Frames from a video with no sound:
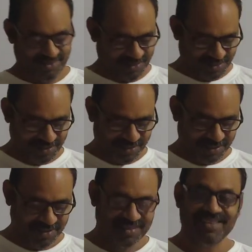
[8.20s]
This is
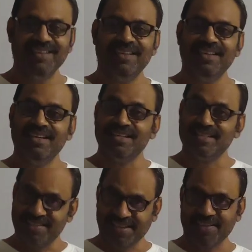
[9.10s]

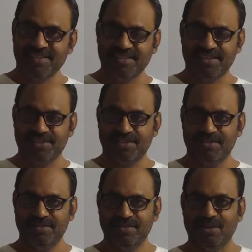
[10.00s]
second
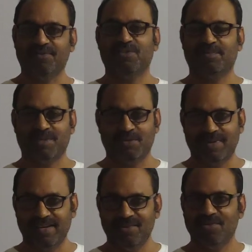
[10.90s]
session of chapter
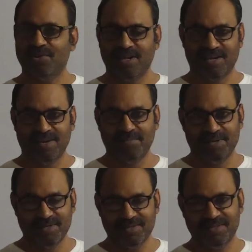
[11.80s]
1, real
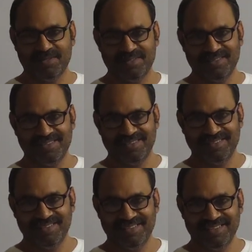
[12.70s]
numbers.
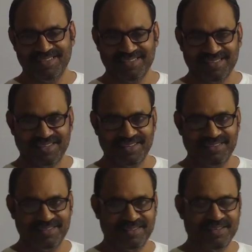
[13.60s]
Correct?